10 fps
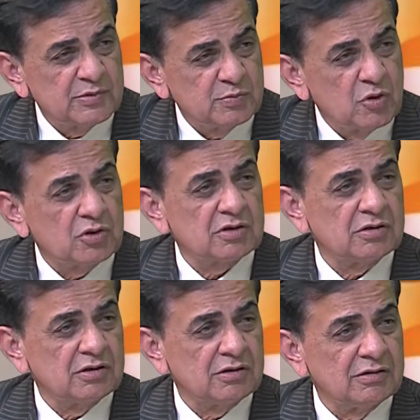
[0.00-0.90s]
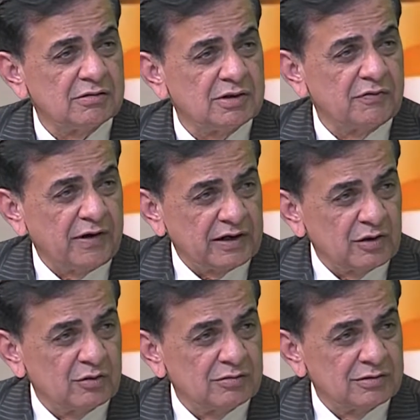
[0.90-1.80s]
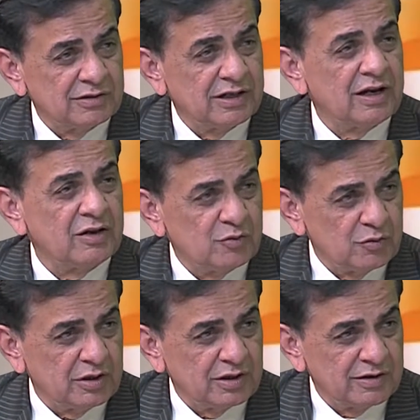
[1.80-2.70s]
more effective than IUD.